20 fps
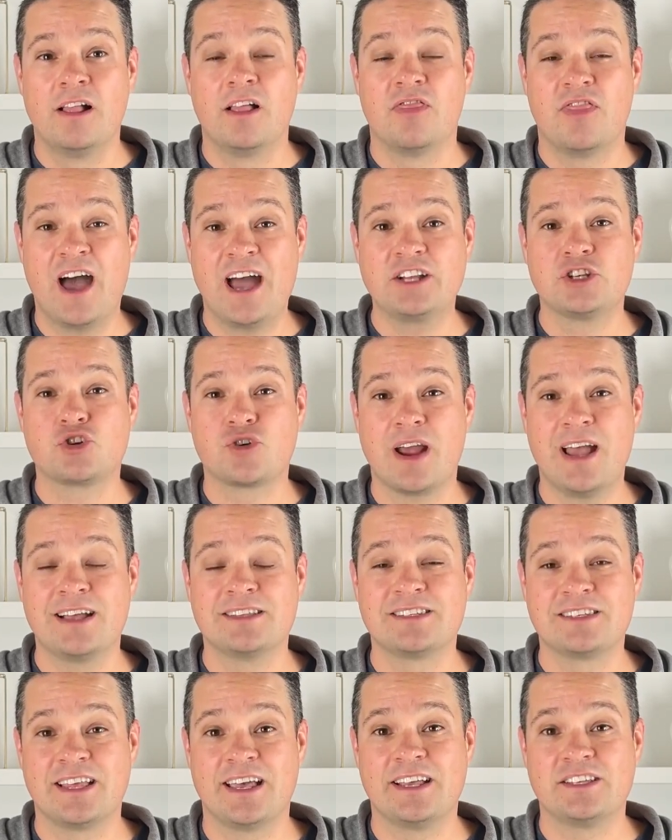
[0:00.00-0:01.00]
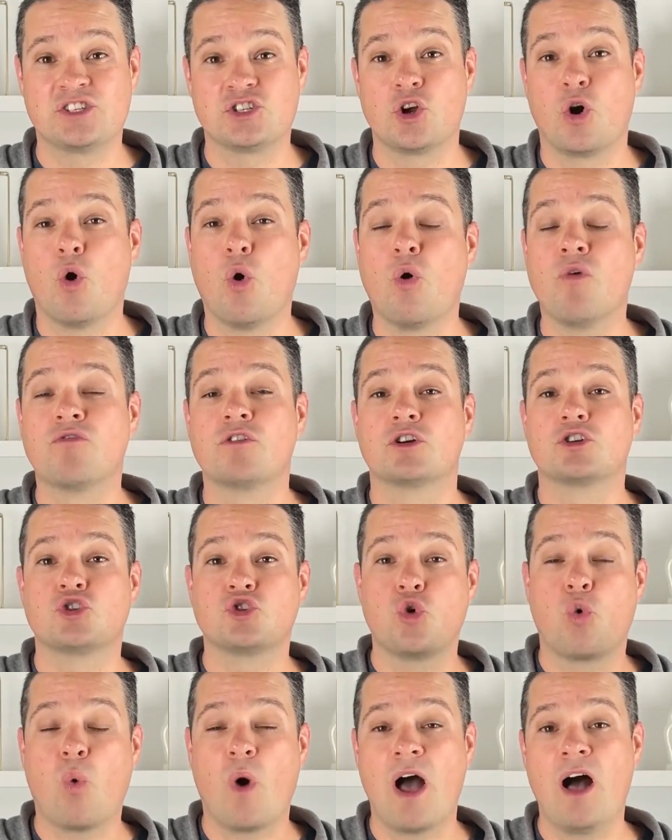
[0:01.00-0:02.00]
that translates to over
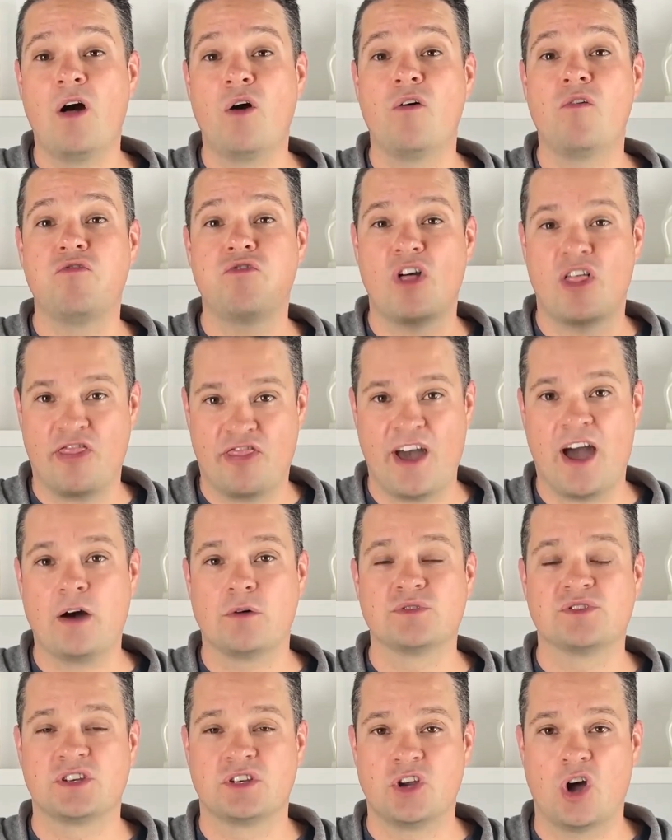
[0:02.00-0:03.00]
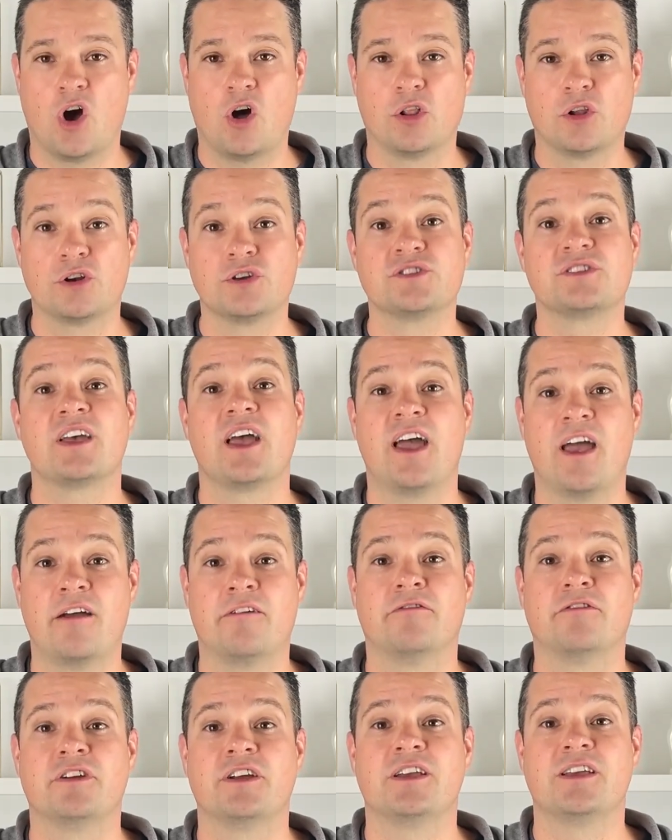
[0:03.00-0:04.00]
$12,000
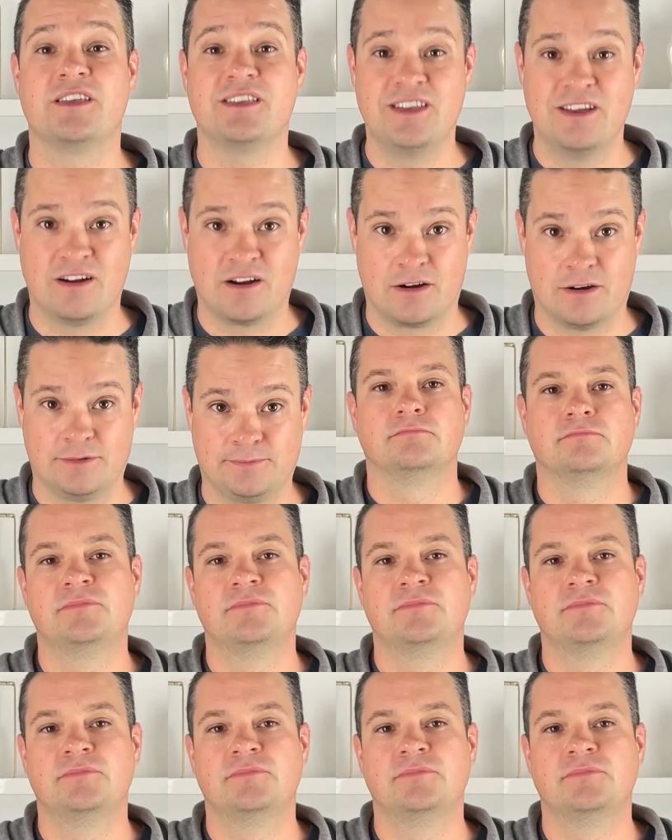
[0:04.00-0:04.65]
every year.